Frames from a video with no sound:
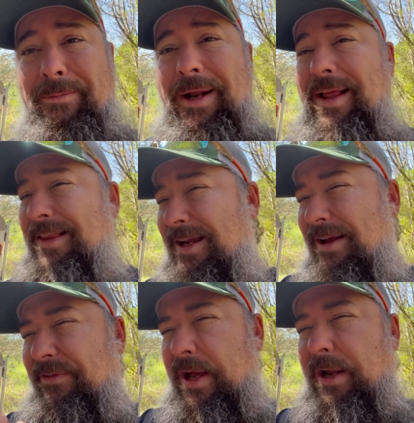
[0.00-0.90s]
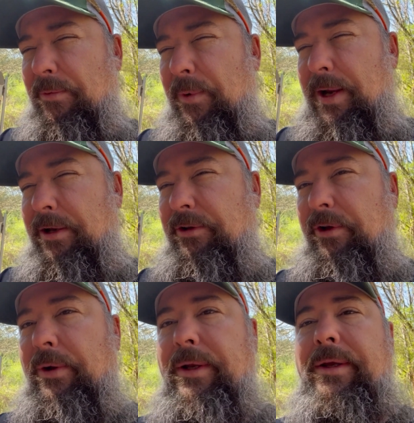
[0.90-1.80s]
But I think I've got a way to
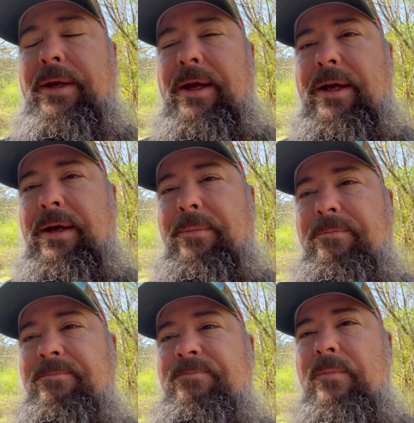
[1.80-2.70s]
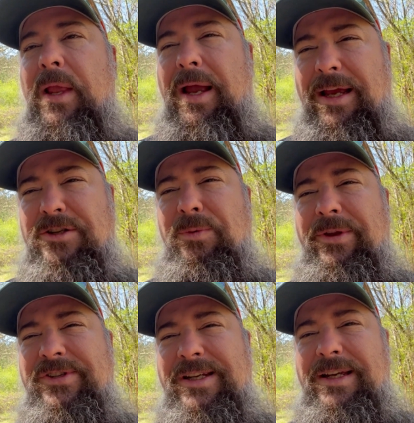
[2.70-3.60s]
do it. I guess
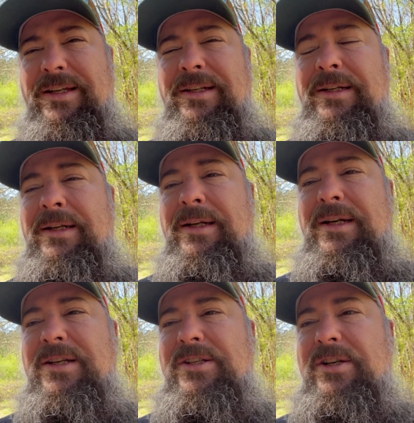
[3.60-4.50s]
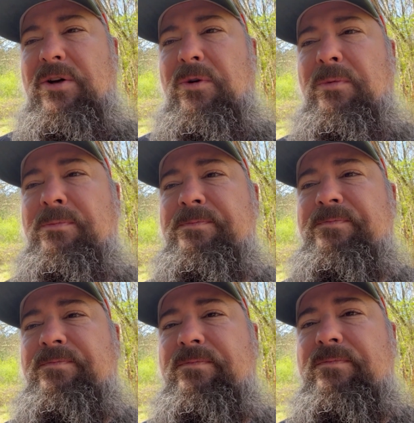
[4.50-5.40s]
we'll see. So,
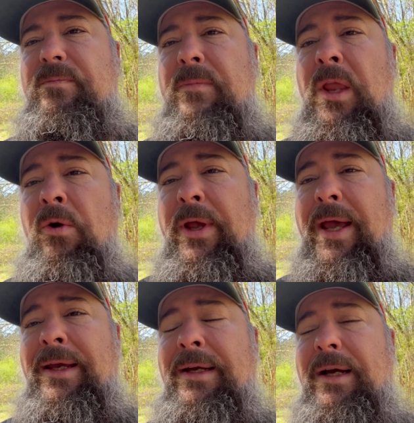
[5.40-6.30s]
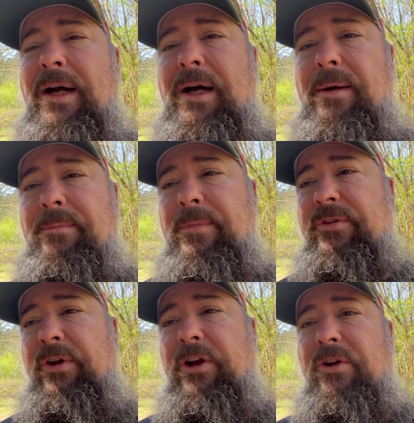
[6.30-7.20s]
okay.
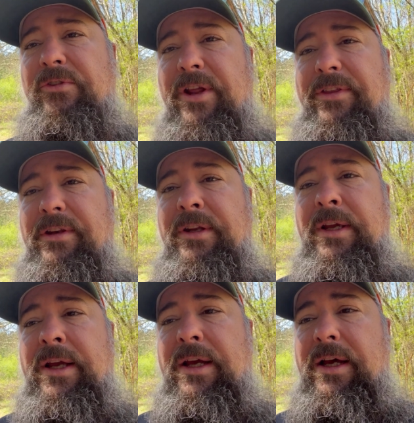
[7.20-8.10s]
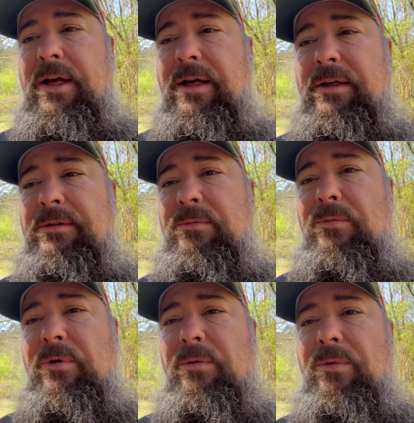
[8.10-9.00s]
So here goes nothing.
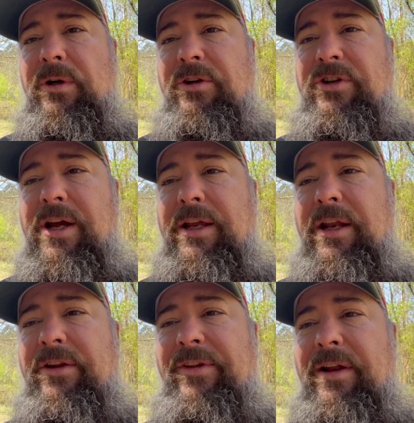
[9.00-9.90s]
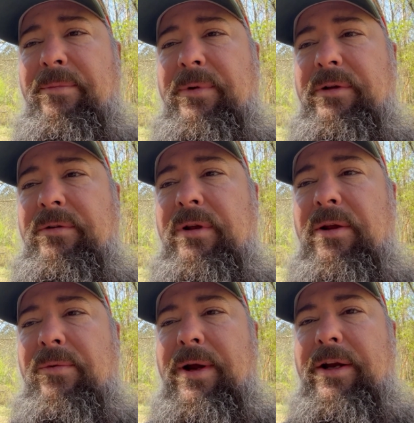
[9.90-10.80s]
We're going to try and get it set up and
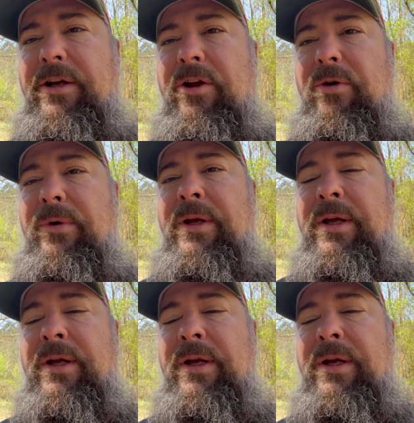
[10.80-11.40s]
ready to go.